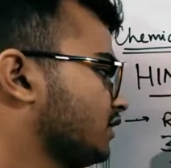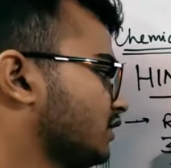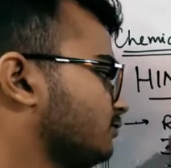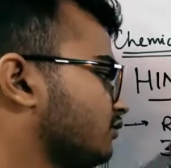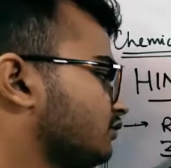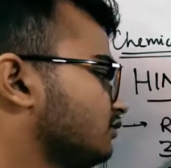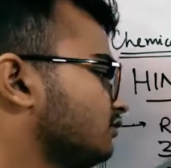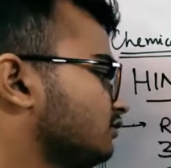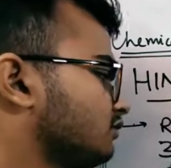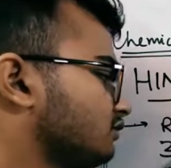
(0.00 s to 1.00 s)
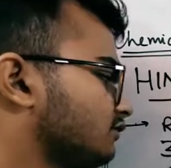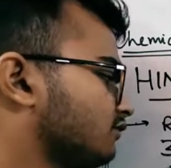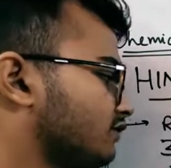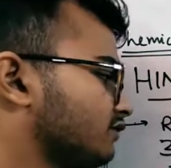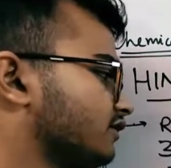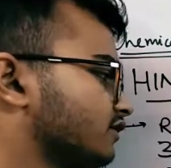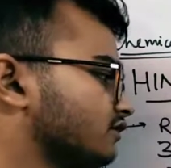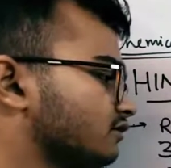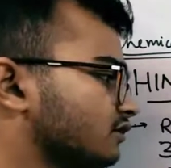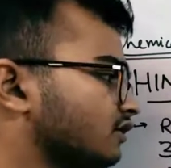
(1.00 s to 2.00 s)
I am drawing this for
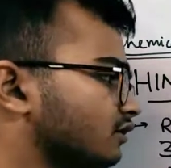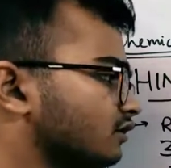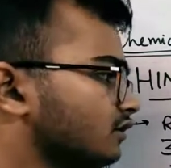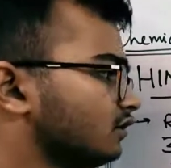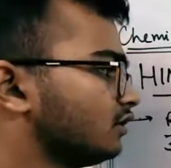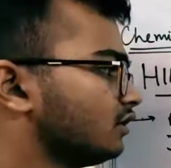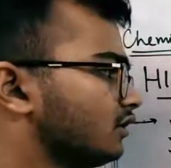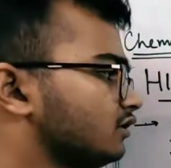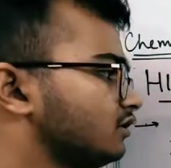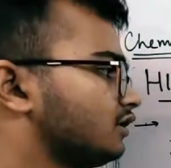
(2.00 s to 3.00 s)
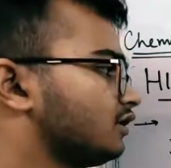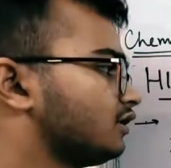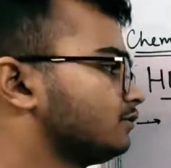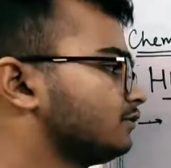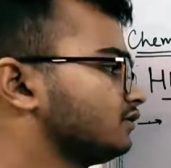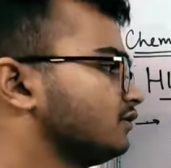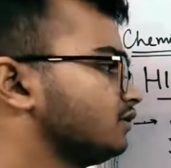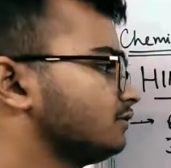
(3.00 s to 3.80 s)
reference, okay. Another R group is there.